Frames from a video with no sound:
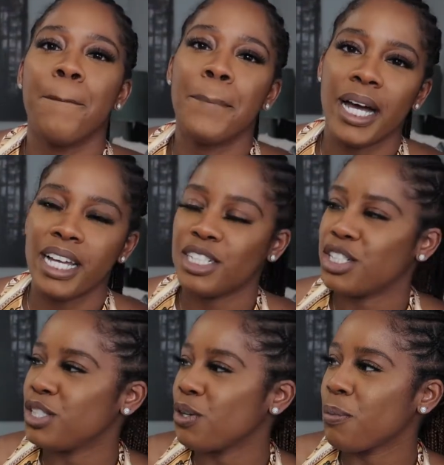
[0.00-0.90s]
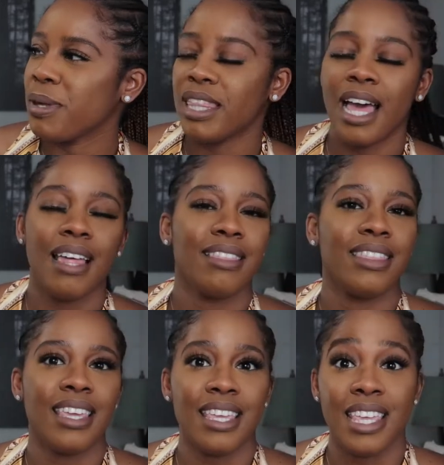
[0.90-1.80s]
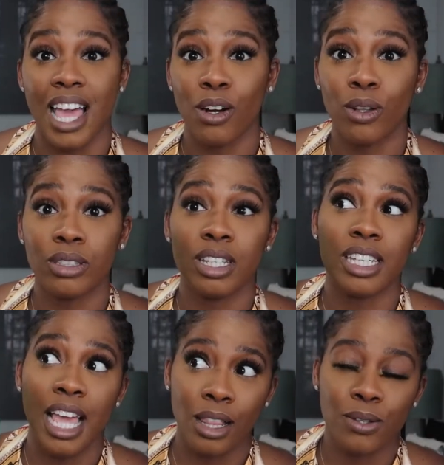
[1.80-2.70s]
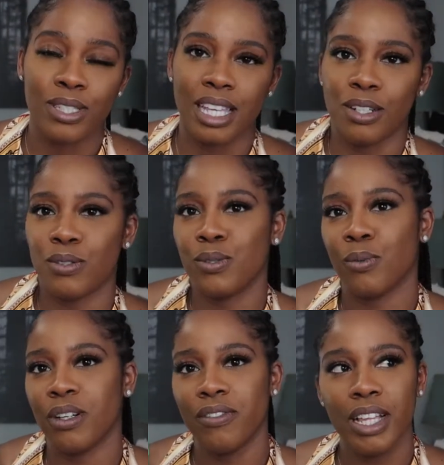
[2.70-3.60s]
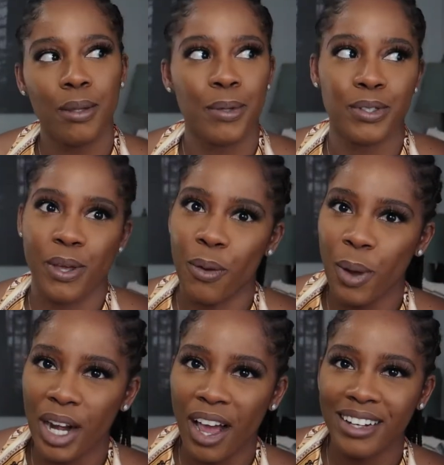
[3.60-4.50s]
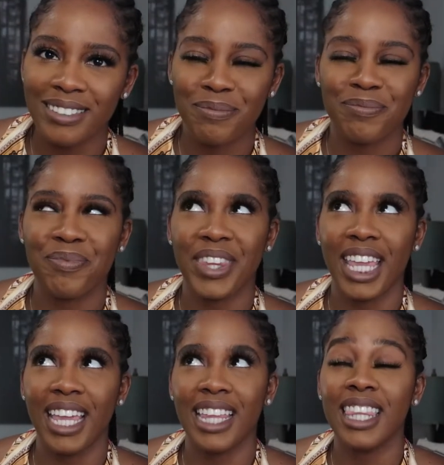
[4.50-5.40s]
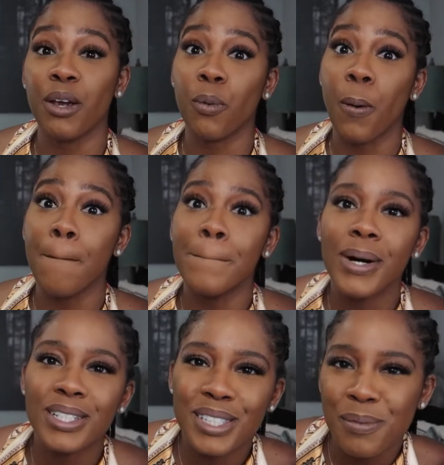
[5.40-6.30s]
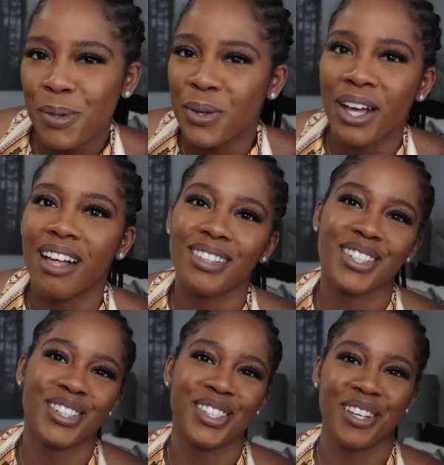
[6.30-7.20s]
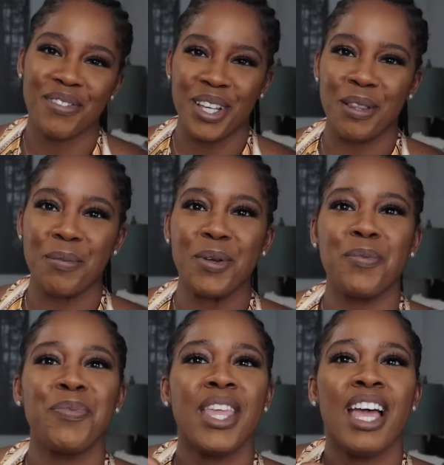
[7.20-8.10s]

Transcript: but she told me that the yellow the yellow sandals were available so I went on and there were multiple colors available